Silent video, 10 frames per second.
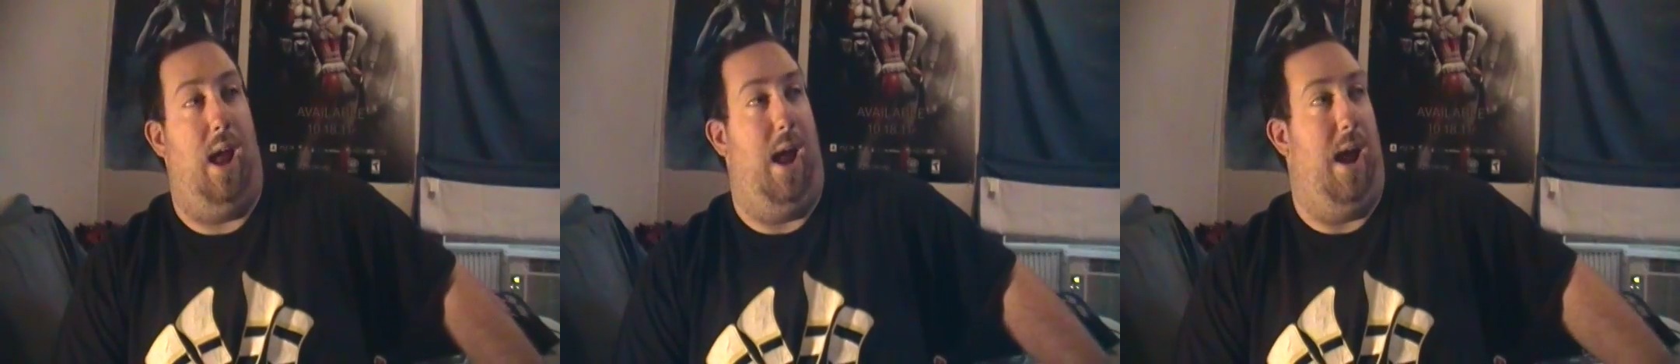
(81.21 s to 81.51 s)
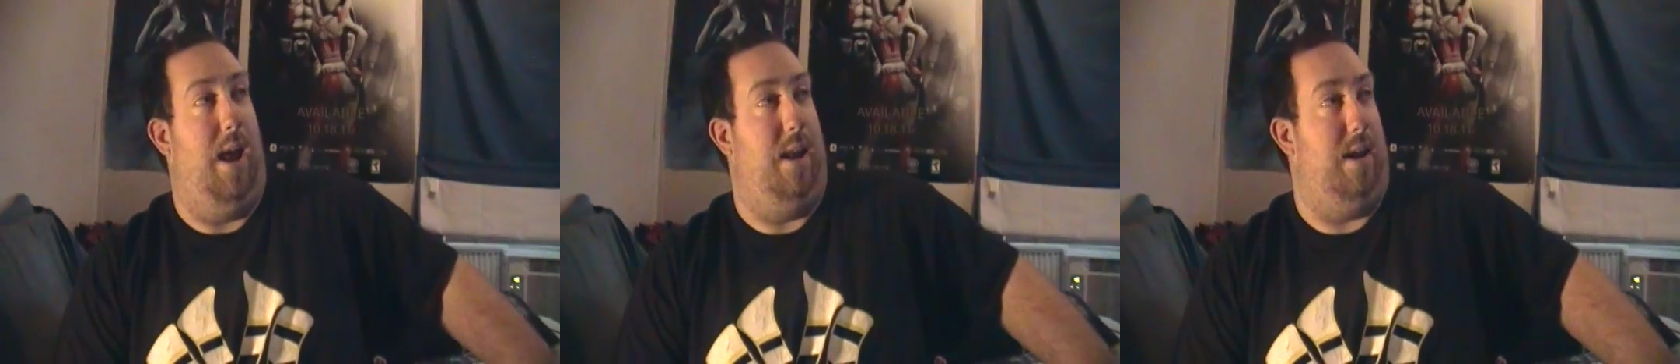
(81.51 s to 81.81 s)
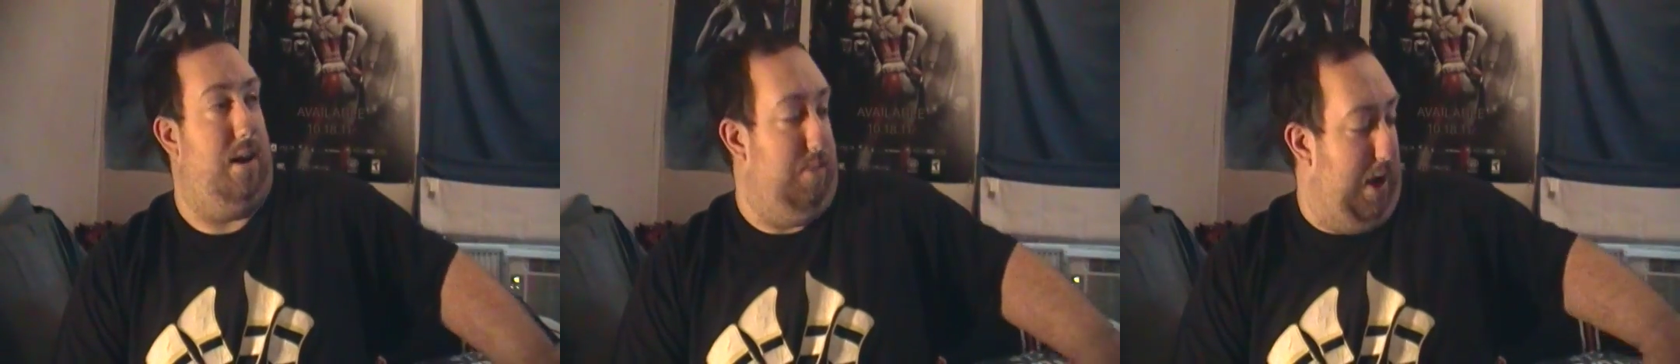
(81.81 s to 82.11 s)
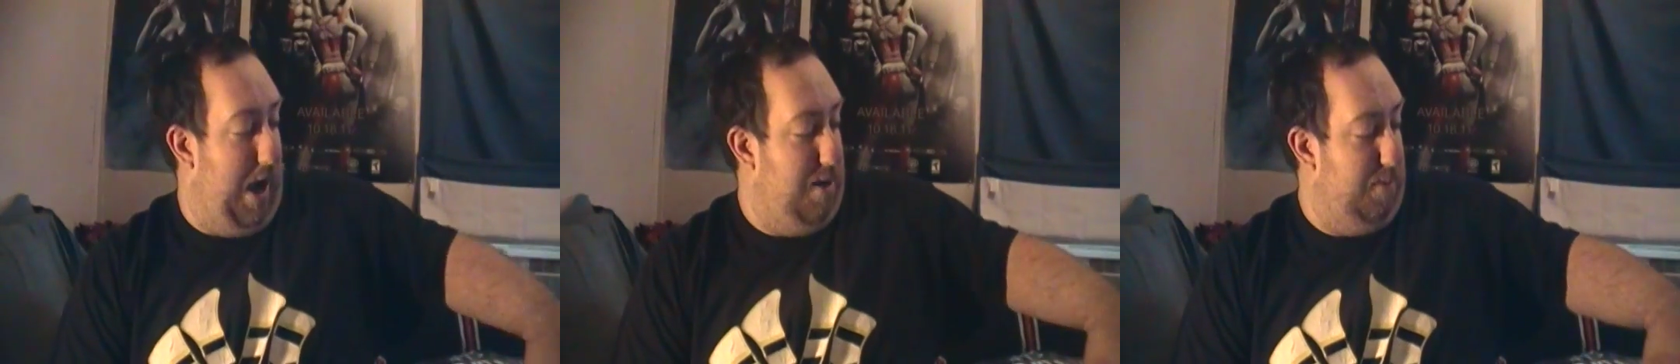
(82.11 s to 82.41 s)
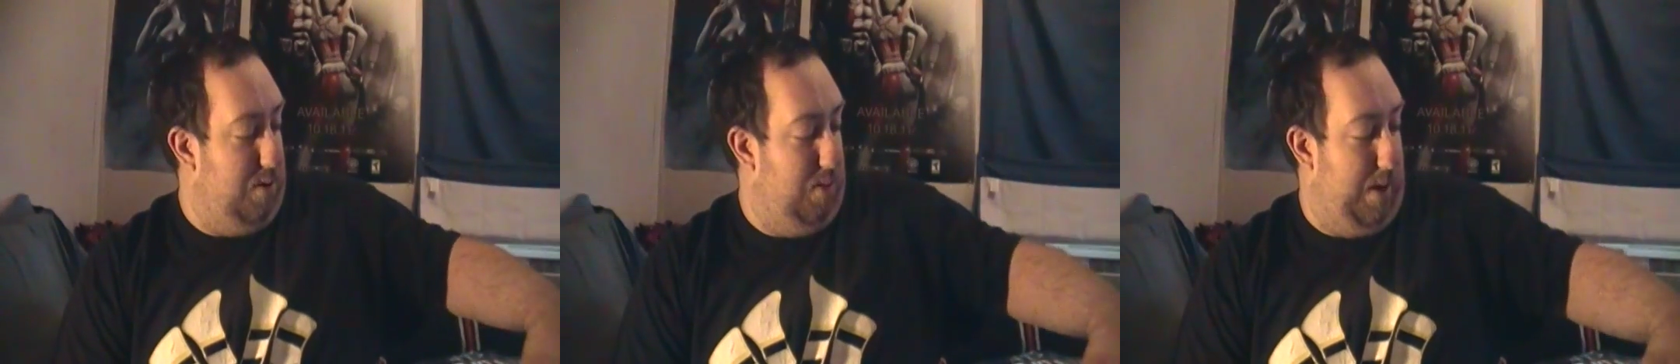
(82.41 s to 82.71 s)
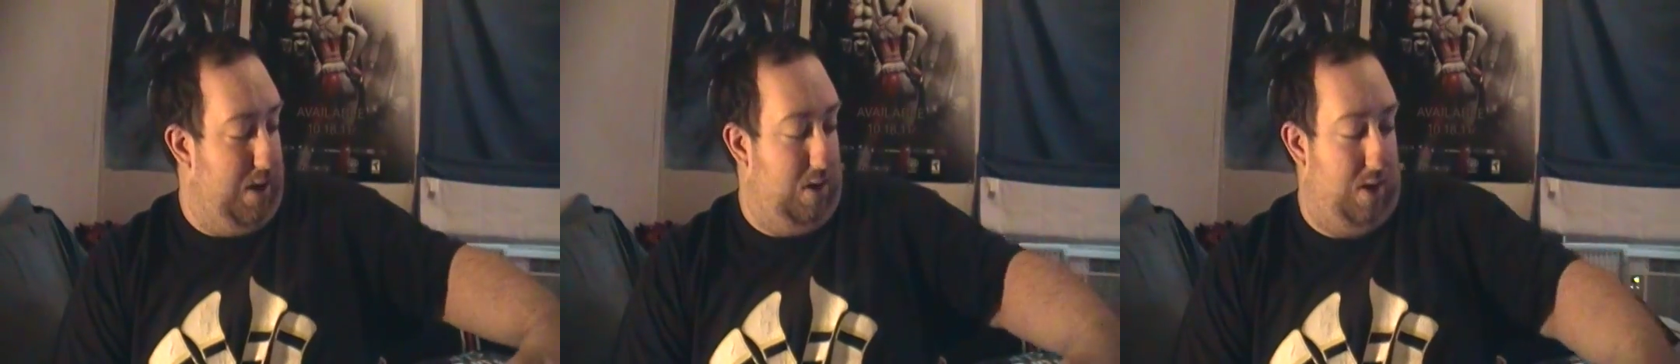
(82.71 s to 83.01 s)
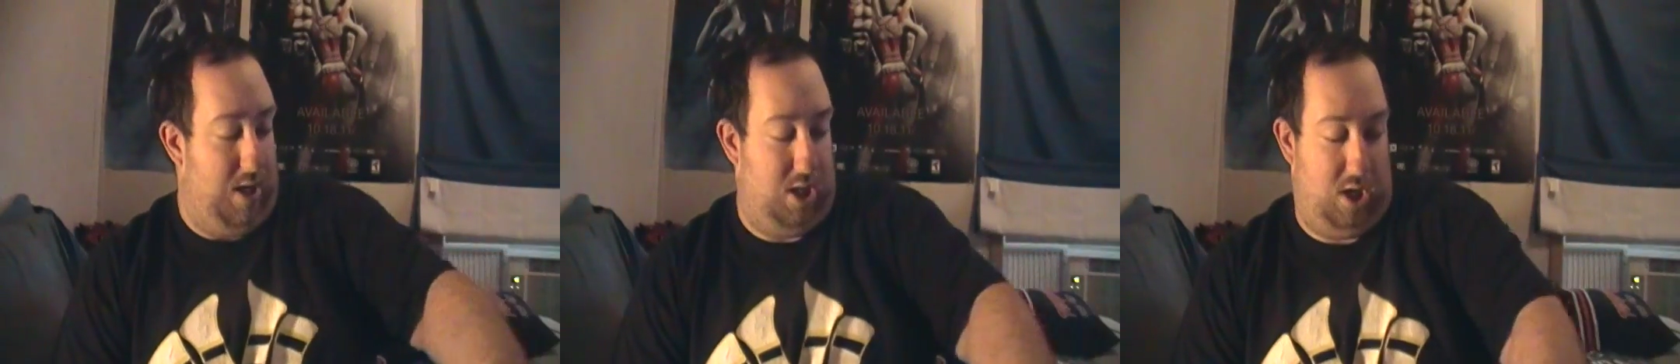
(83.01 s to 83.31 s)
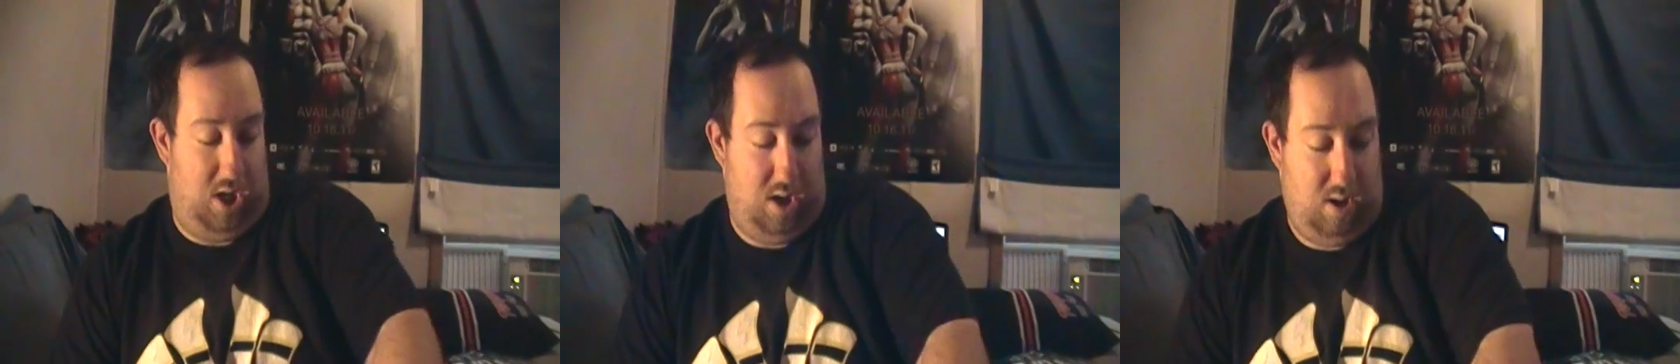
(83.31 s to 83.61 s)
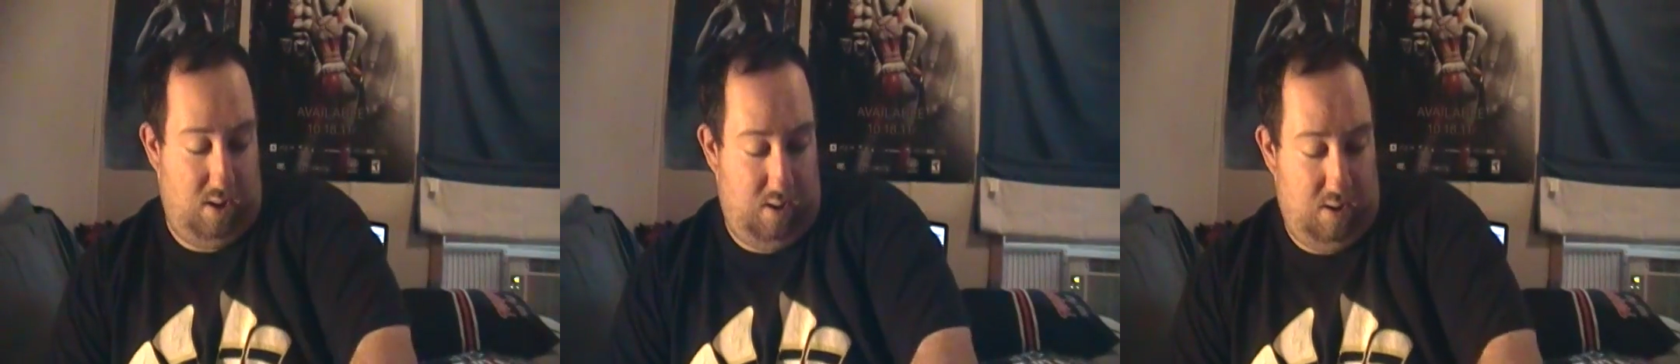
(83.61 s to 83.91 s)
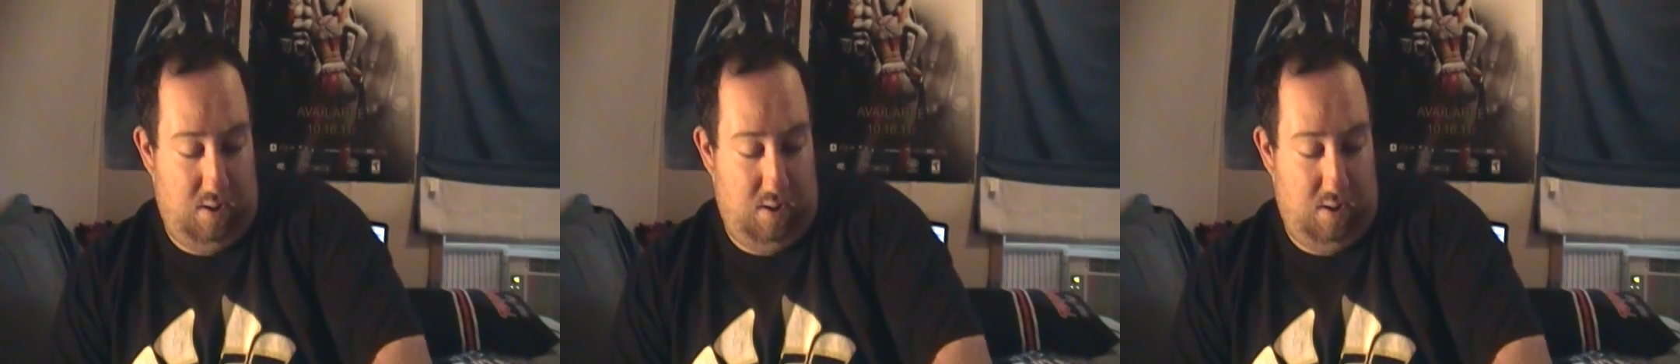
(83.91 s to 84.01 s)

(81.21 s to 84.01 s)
and I'm going to be adding them to my collection here,